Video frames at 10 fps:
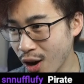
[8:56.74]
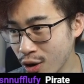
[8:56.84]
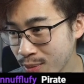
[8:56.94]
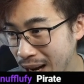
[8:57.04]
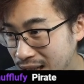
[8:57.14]

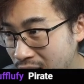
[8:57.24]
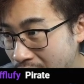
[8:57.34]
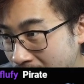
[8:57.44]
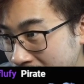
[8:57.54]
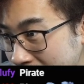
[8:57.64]
Oh my
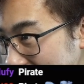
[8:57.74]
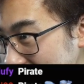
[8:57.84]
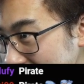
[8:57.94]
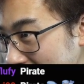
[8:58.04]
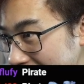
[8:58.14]
god.
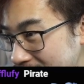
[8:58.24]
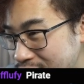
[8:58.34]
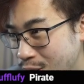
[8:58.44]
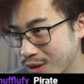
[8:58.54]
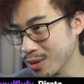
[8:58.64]
That's
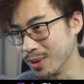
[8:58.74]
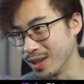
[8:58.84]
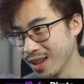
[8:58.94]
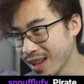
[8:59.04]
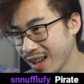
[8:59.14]

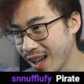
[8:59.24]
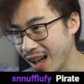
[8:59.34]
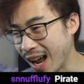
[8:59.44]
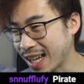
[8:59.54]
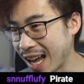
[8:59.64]
adorable.
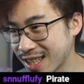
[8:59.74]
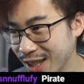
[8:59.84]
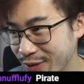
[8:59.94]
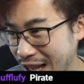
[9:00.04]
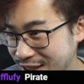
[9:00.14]
I can't
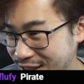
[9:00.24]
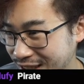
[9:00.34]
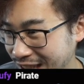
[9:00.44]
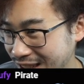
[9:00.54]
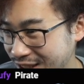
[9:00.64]
tell if that's just
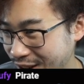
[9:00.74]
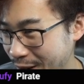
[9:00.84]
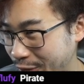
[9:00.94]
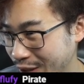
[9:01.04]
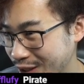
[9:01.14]
the
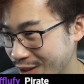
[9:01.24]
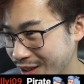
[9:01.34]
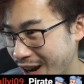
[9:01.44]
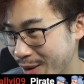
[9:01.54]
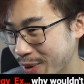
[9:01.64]
Instagram filter or
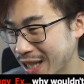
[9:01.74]
not, but